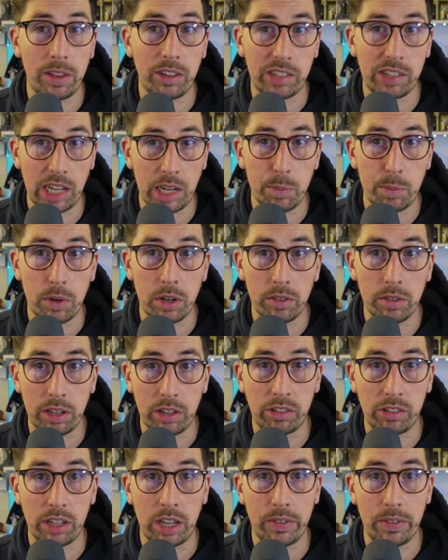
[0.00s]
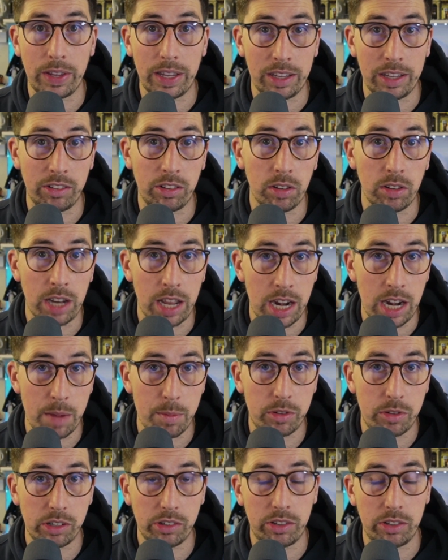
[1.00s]
The selling point of this server is the online
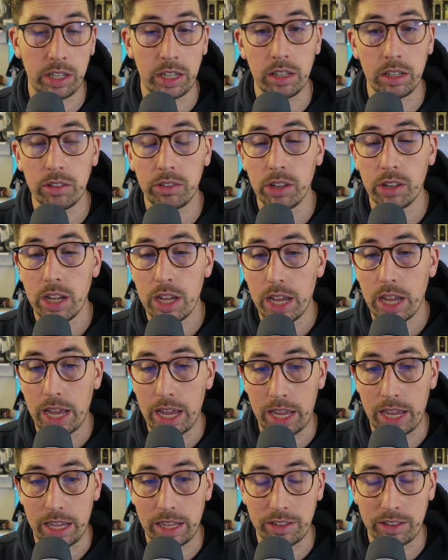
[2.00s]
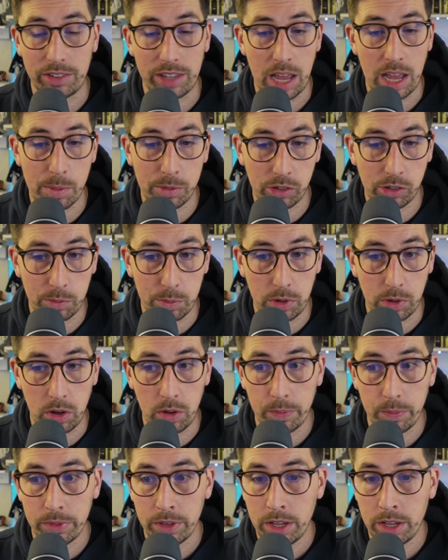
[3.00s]
arbitrage deals. It's the Amazon
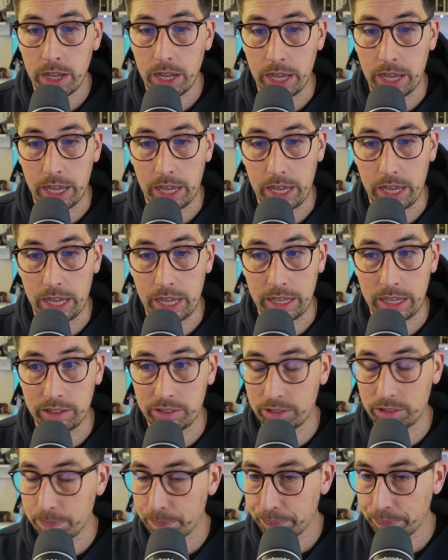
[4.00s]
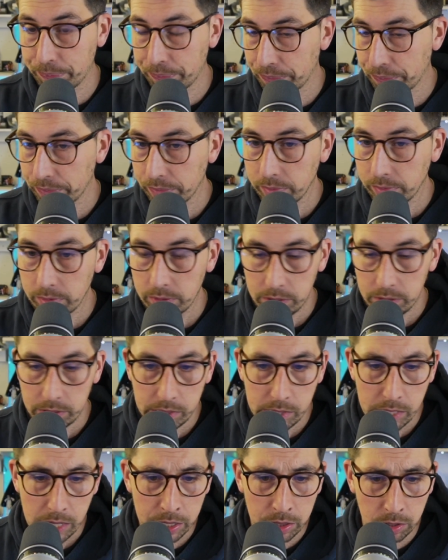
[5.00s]
bot. It's
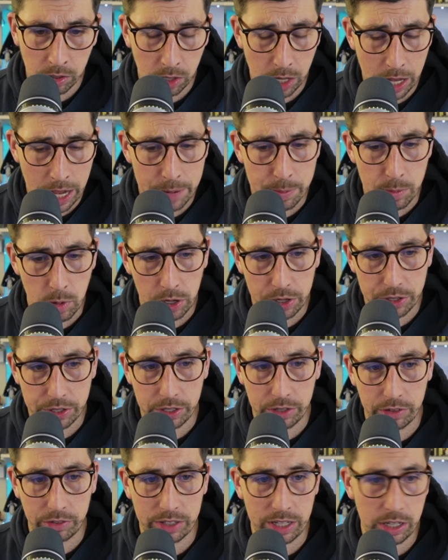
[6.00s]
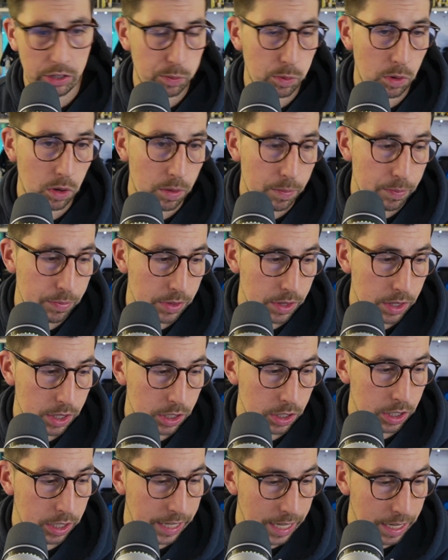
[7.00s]
the online monitors. That's what
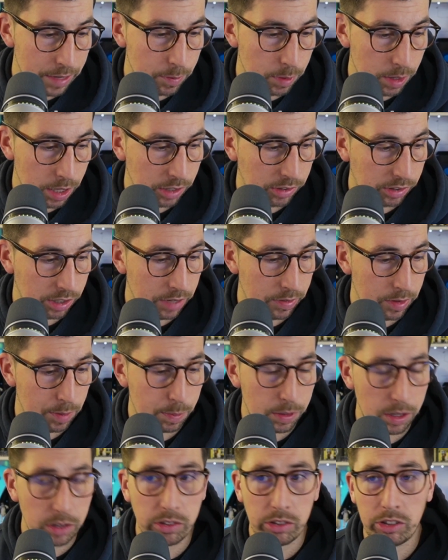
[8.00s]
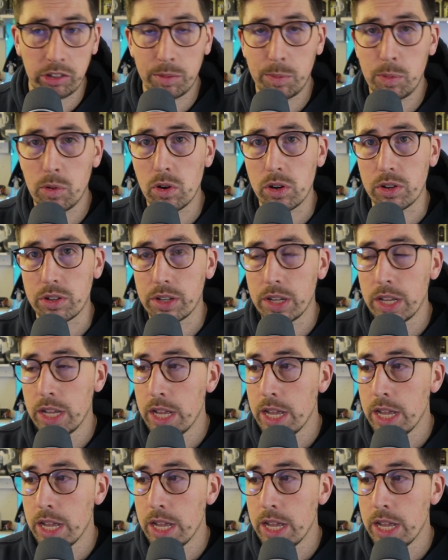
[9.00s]
you're getting with this server, plus the support.